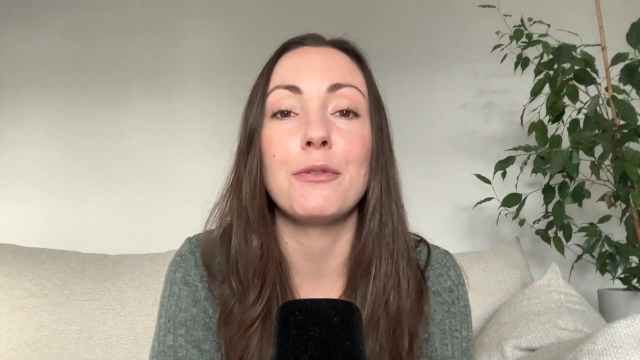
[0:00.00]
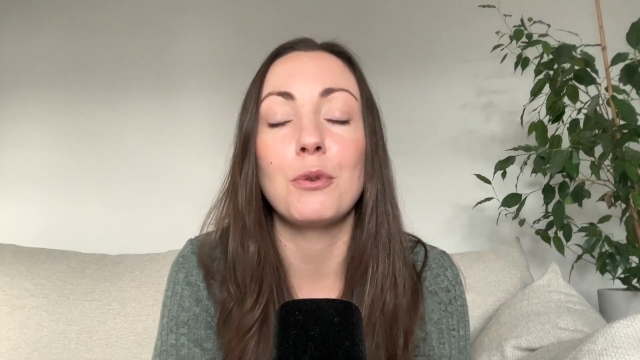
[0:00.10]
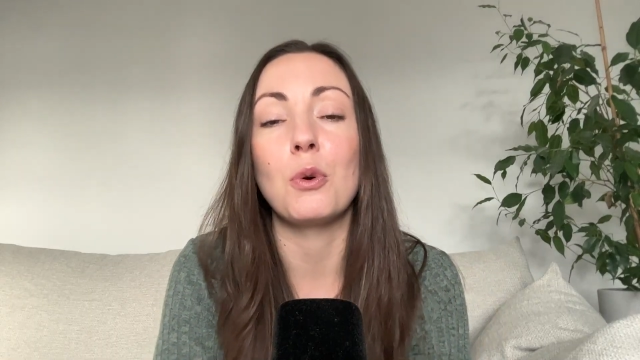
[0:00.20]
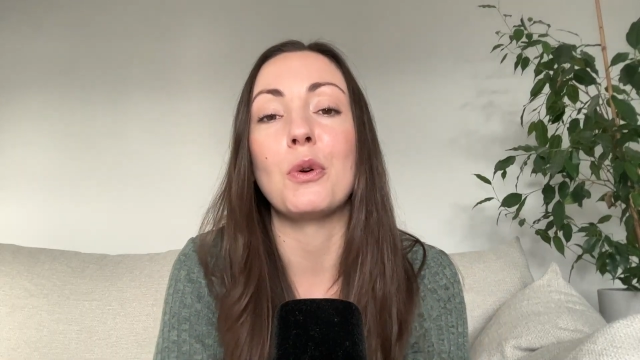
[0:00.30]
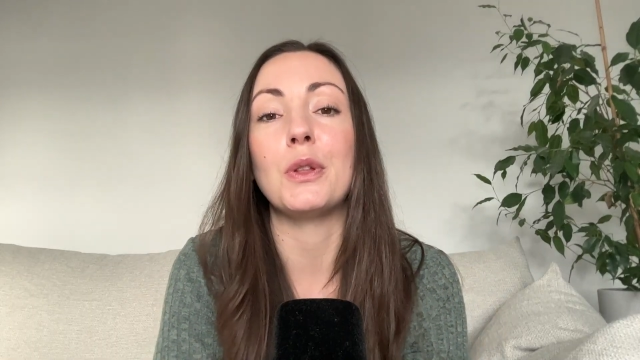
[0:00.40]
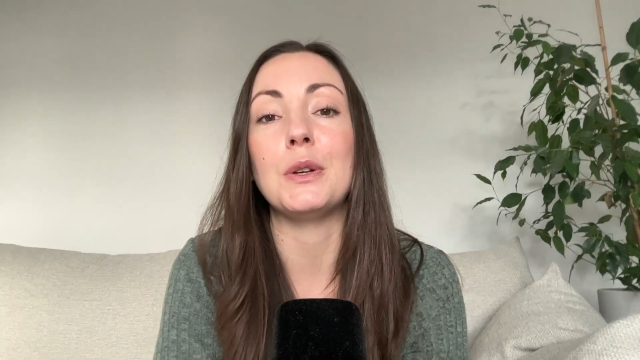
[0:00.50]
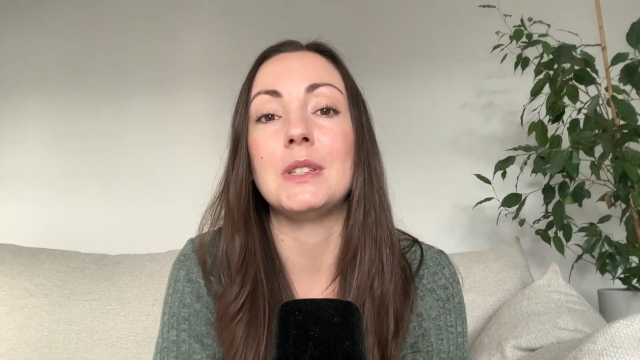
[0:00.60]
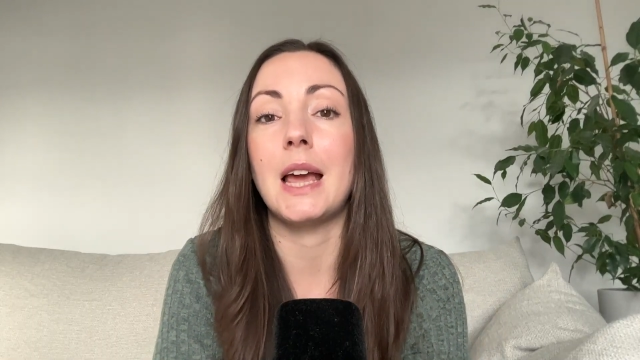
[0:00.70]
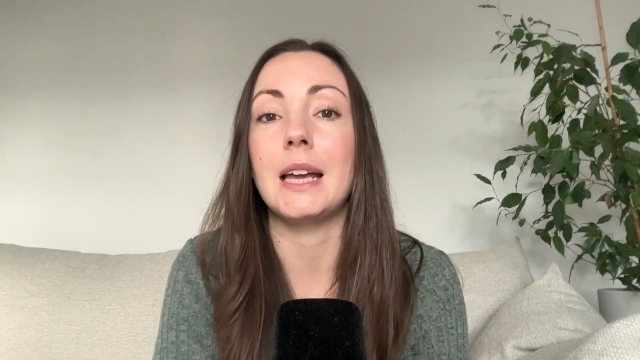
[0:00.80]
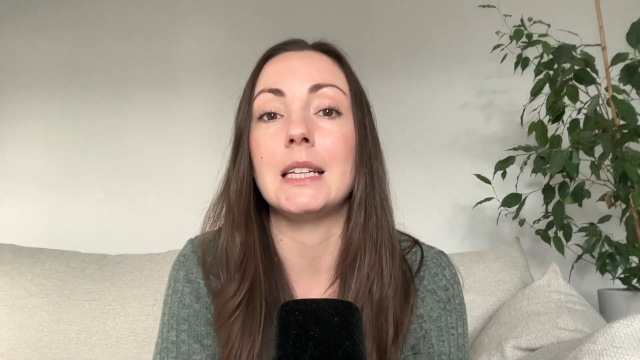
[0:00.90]
for those
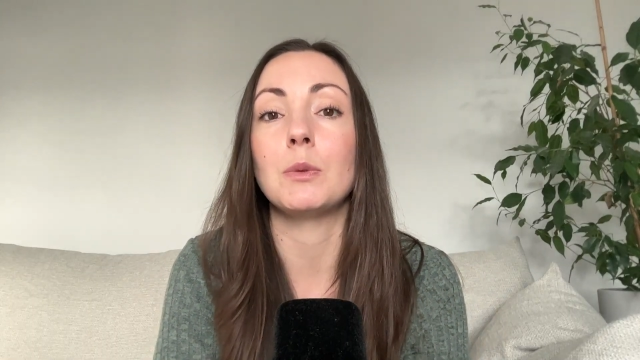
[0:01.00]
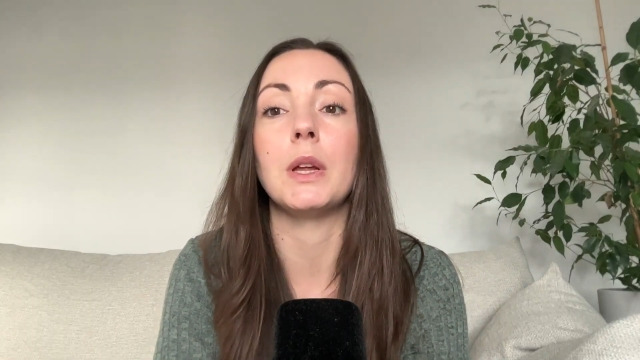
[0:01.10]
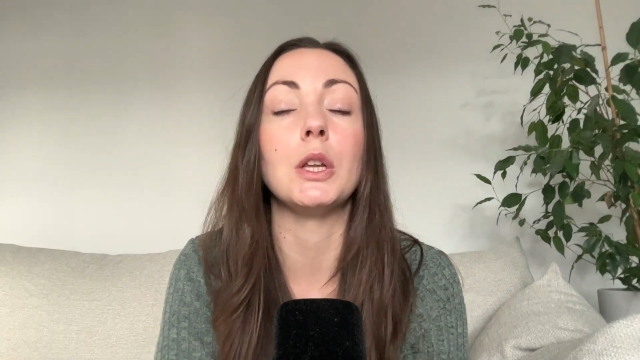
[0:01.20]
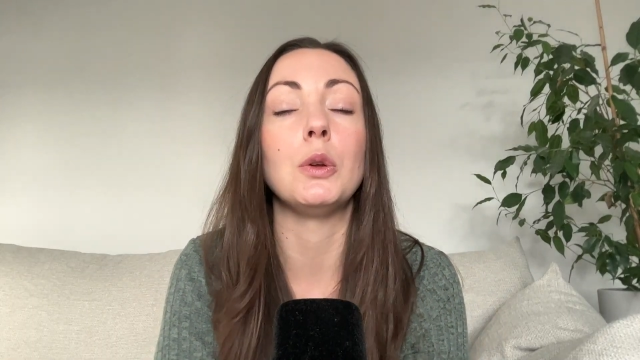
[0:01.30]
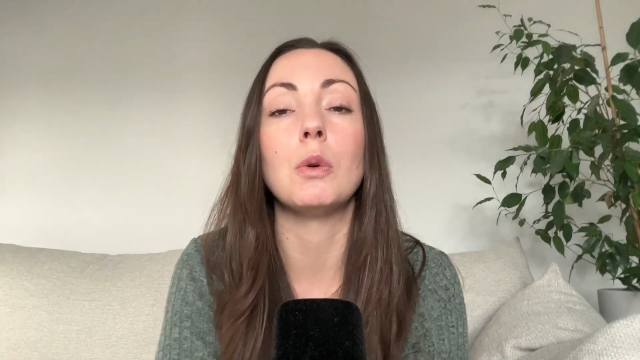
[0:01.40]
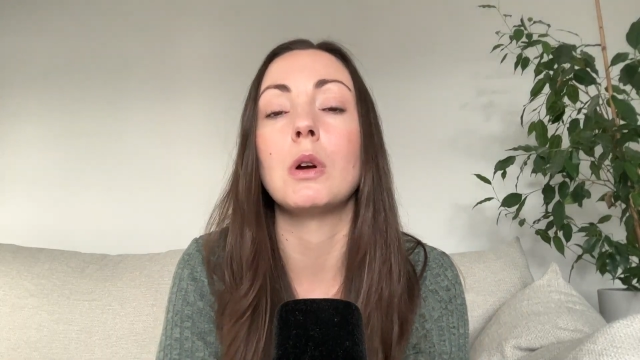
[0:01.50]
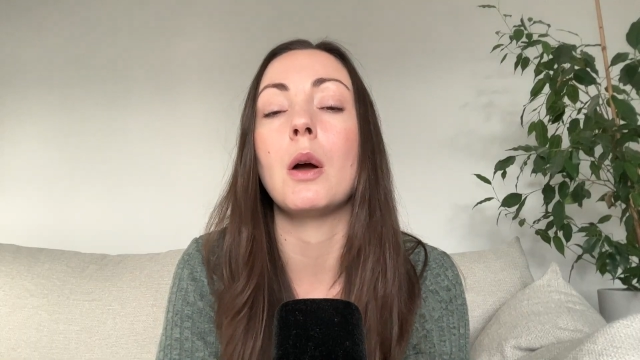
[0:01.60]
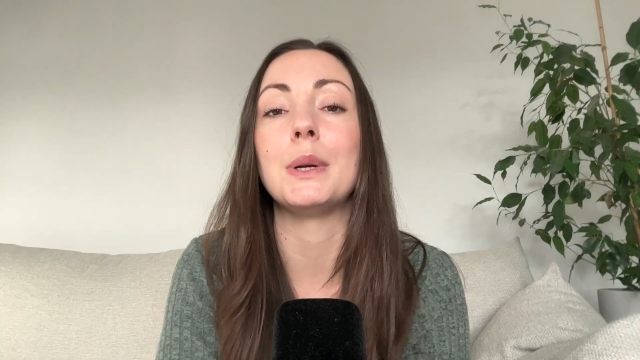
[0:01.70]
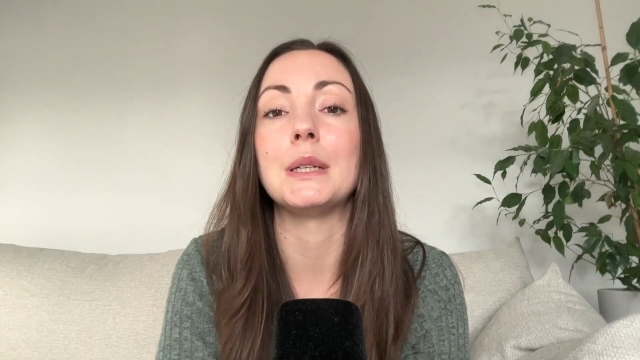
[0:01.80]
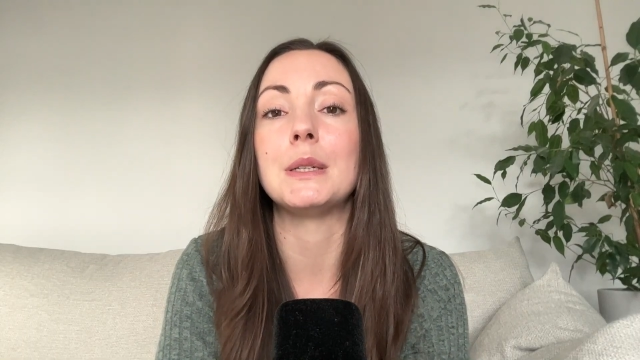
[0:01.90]
days when you're
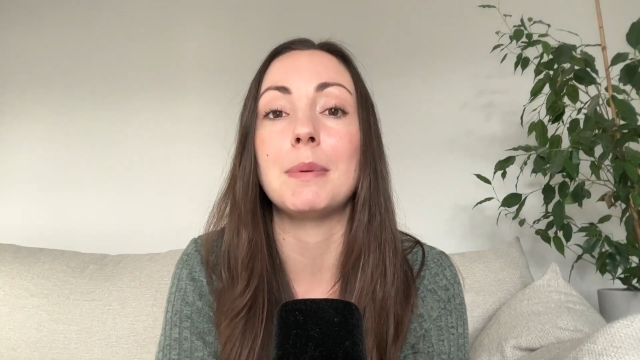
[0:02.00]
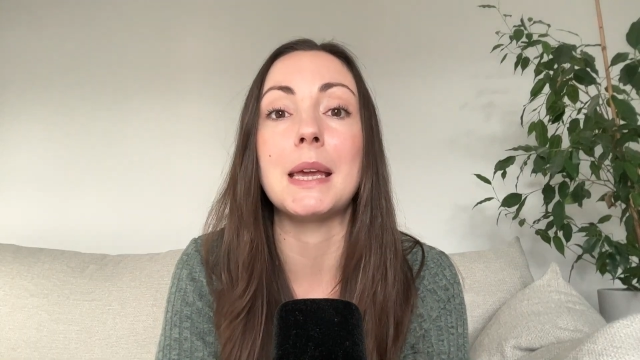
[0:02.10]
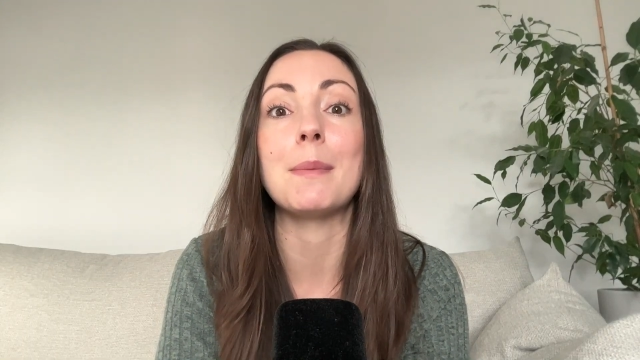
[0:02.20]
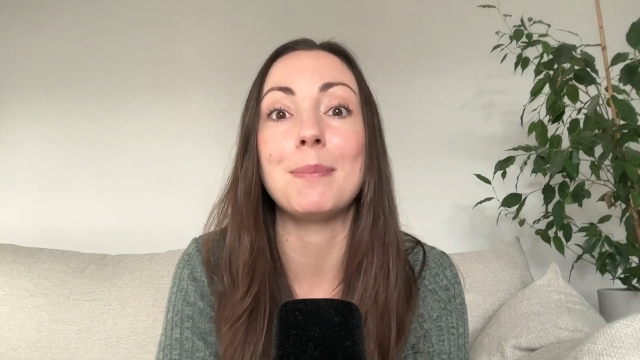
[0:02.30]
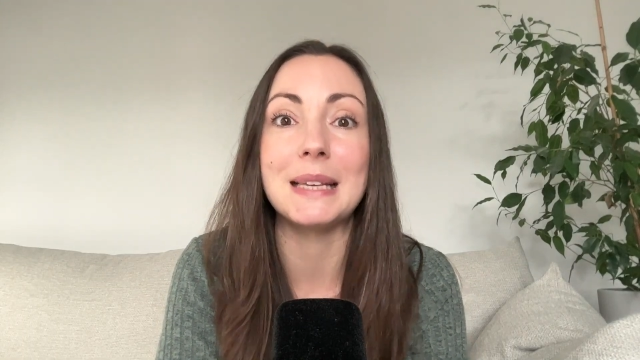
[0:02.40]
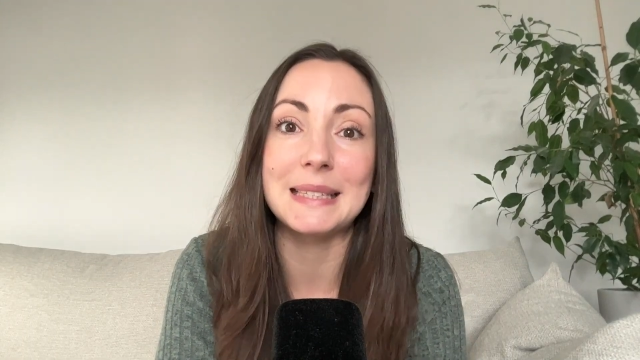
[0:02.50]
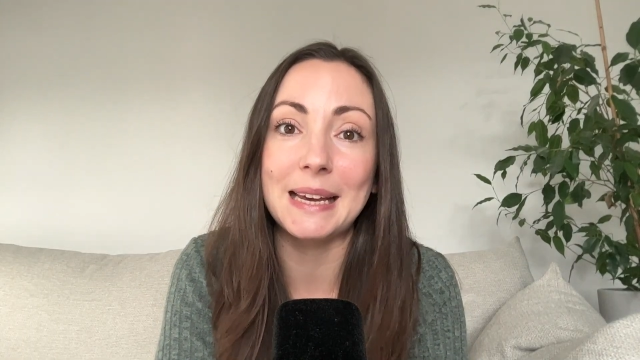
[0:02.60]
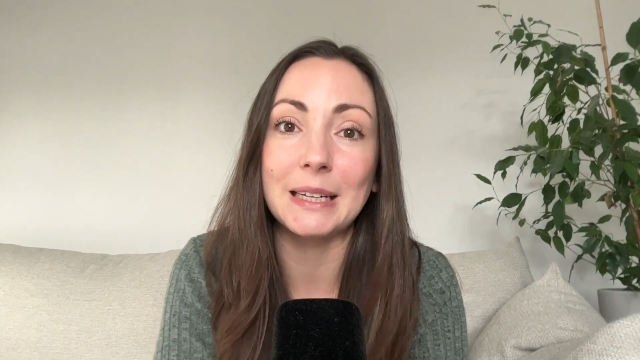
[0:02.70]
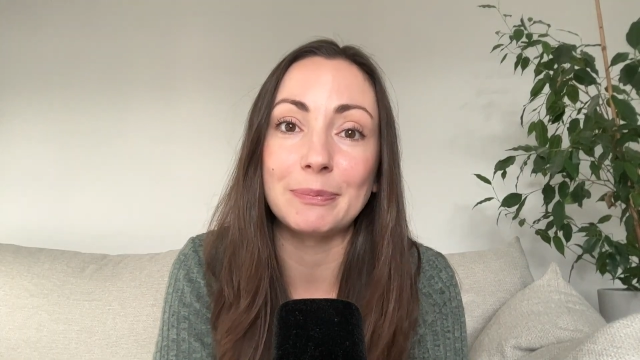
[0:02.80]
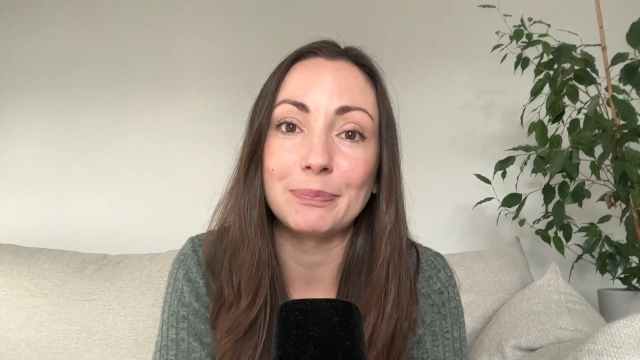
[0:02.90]
going to be busy.